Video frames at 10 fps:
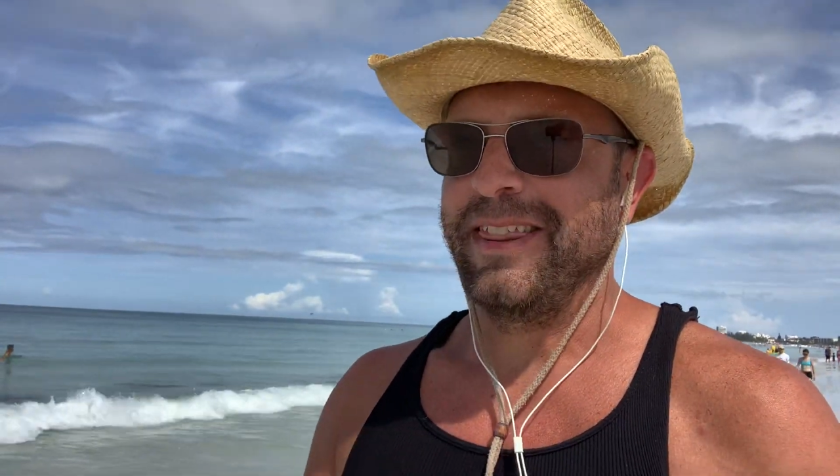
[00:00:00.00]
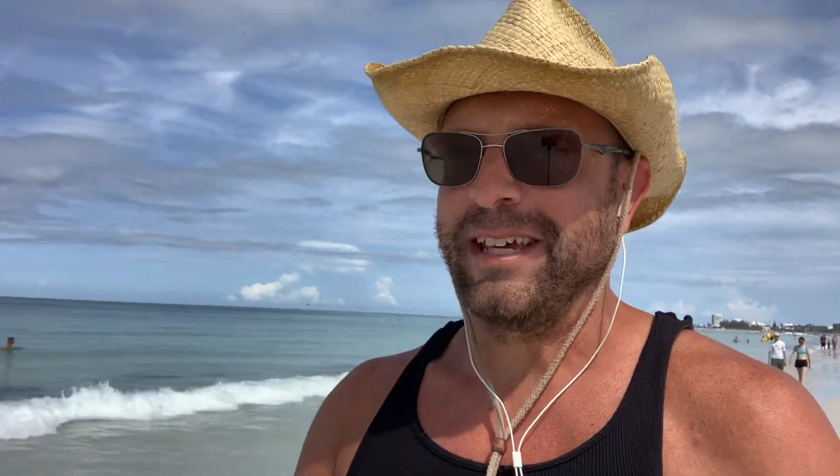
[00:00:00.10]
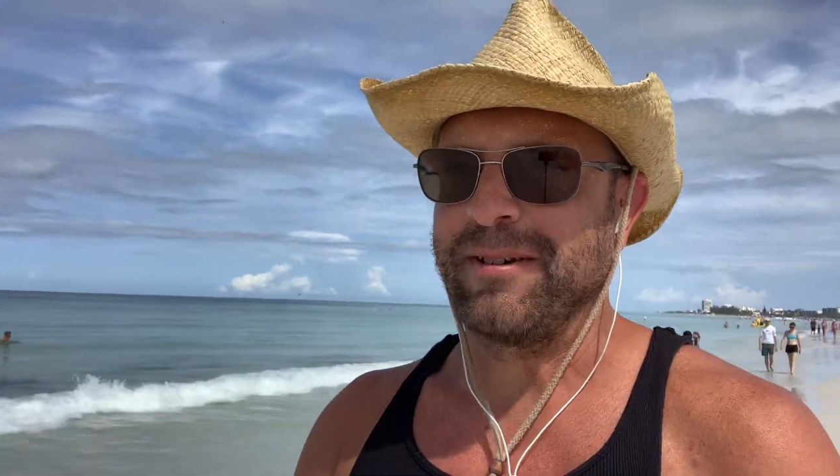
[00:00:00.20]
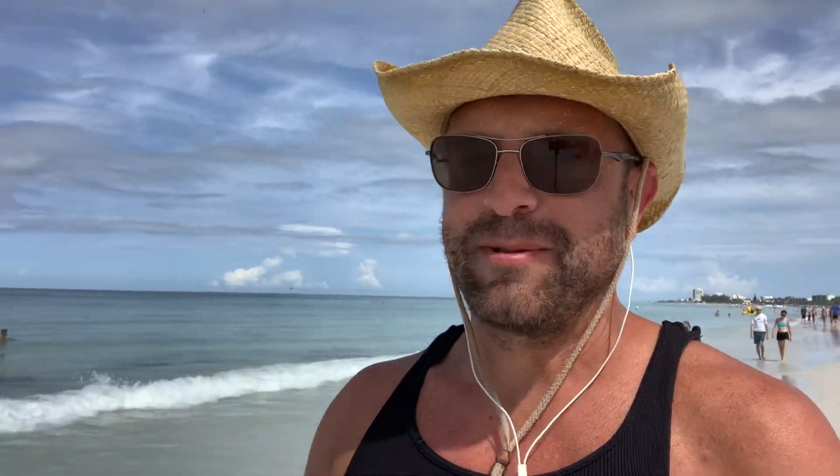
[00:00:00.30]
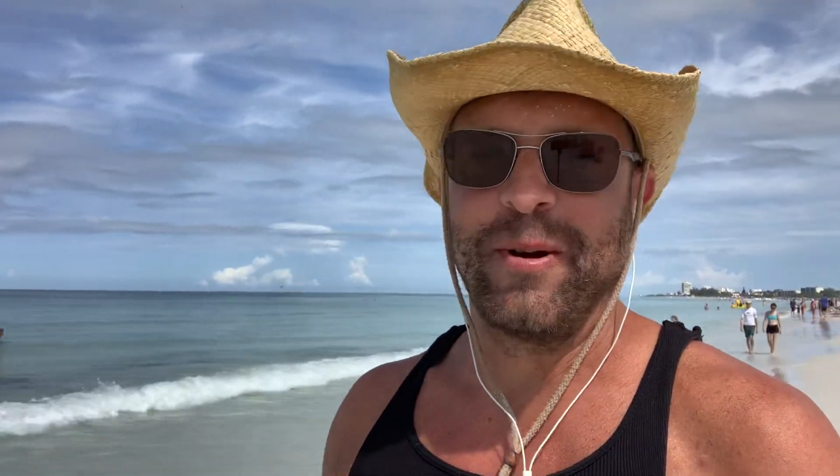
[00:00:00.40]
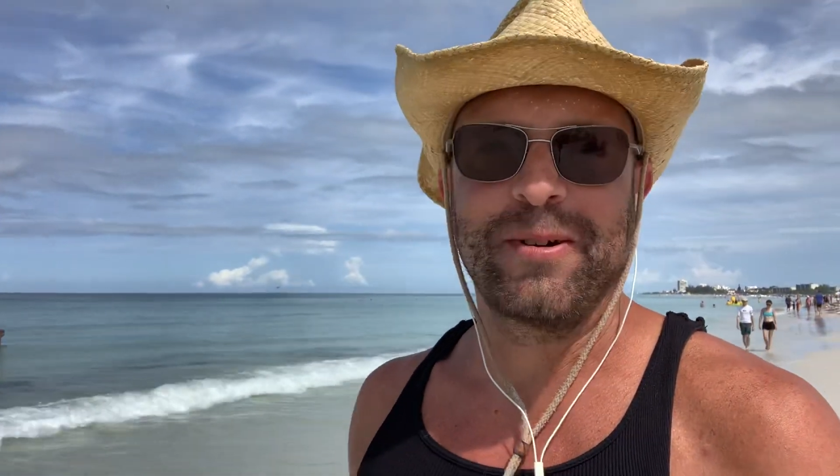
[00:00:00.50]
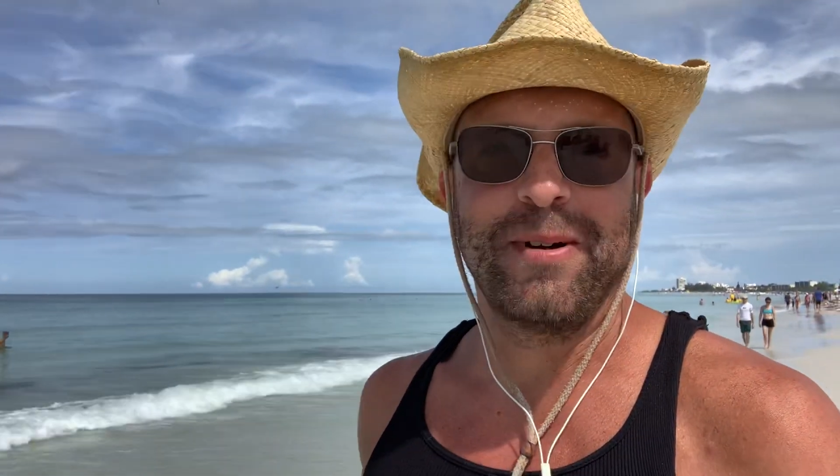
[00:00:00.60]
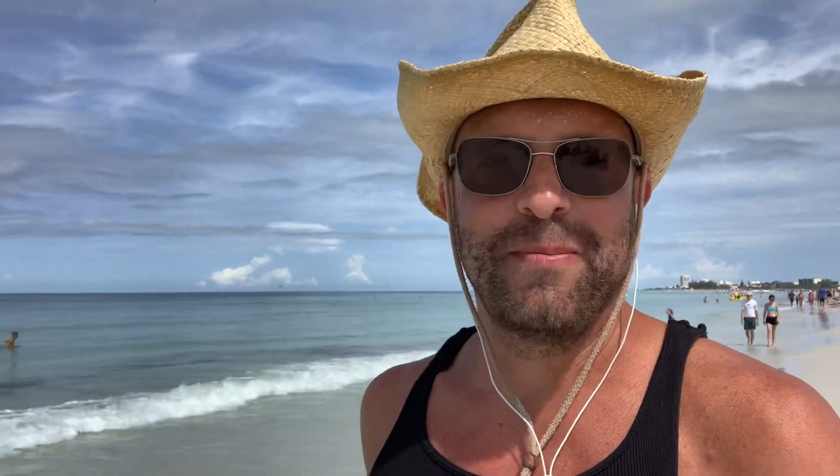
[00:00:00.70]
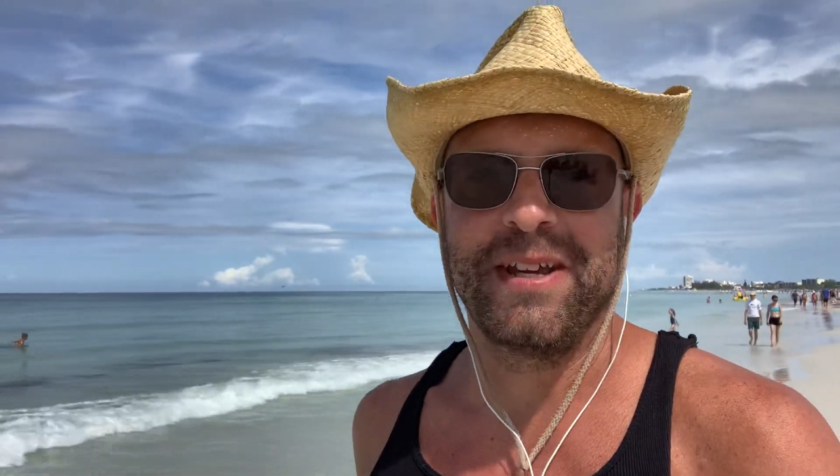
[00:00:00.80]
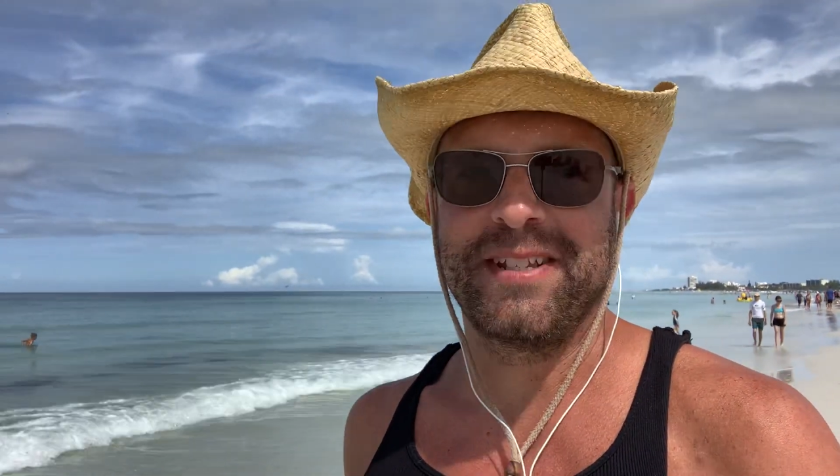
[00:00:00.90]
think I've spoken
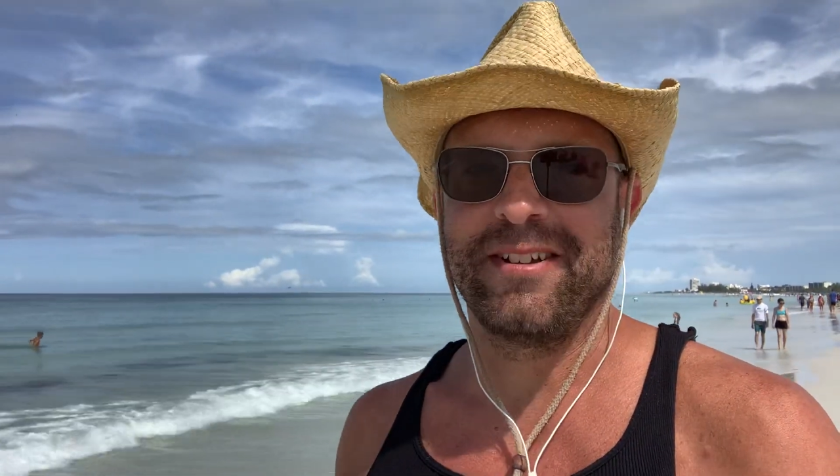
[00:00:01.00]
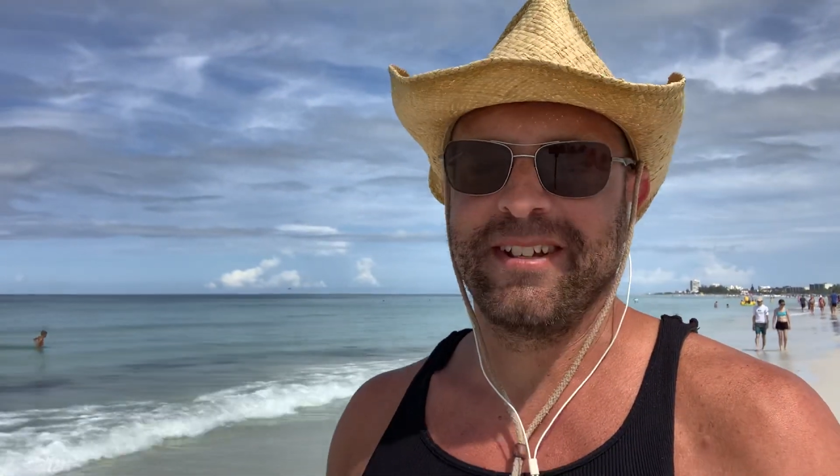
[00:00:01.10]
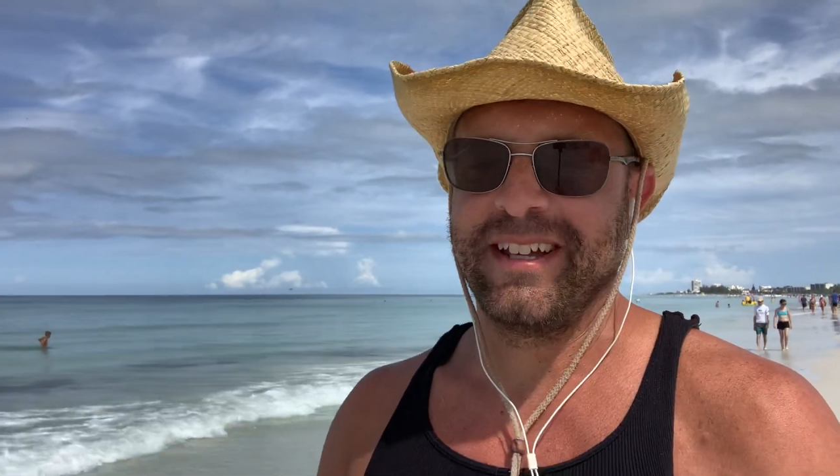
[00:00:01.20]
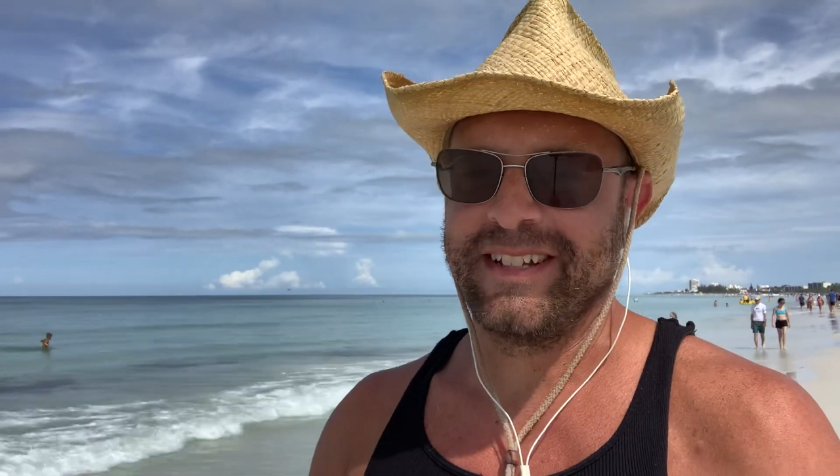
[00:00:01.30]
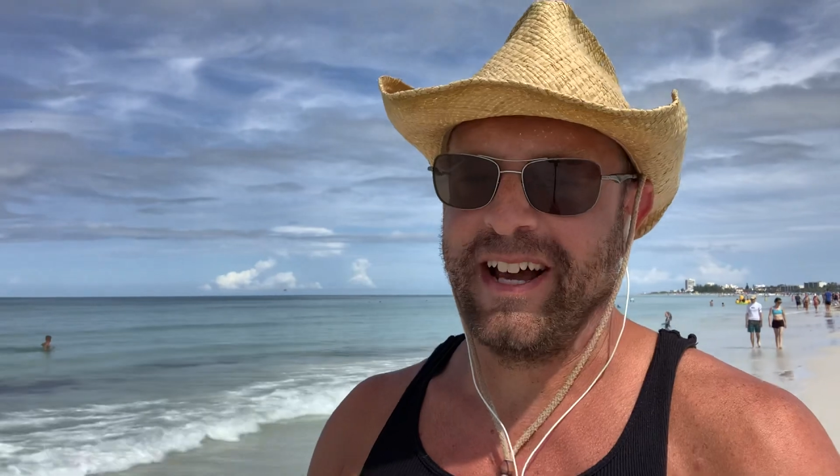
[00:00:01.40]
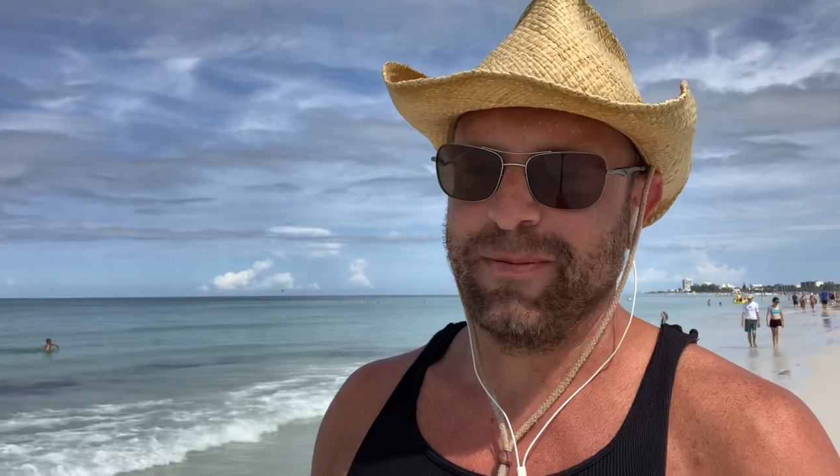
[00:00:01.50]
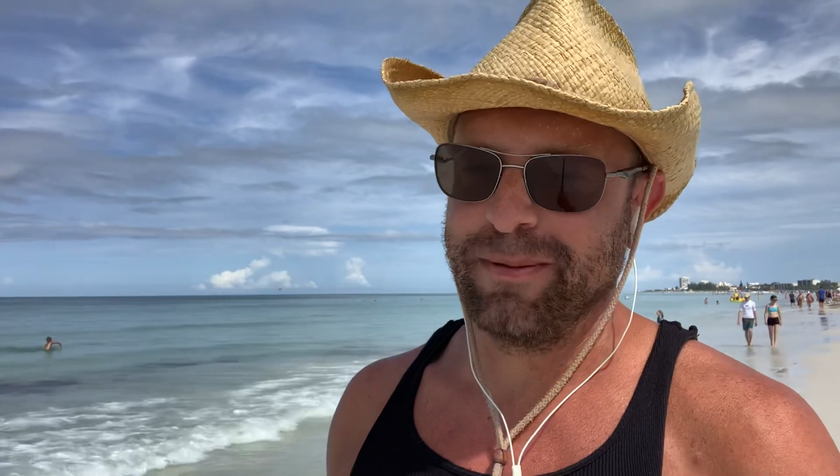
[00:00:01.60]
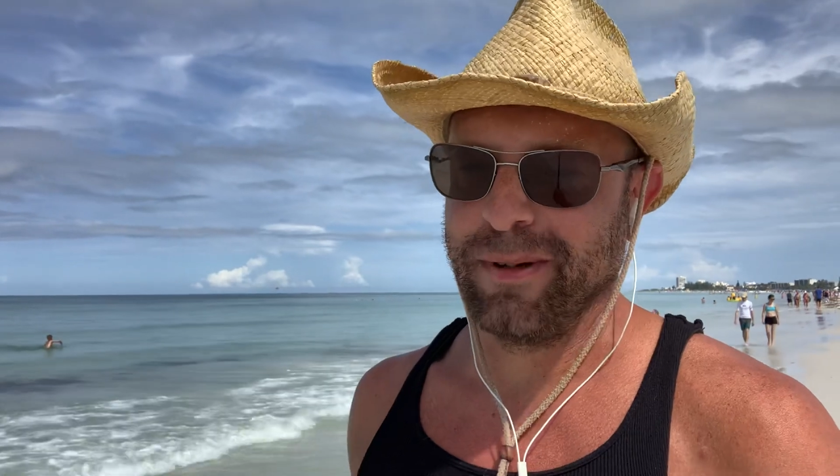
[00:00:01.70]
my piece on that topic,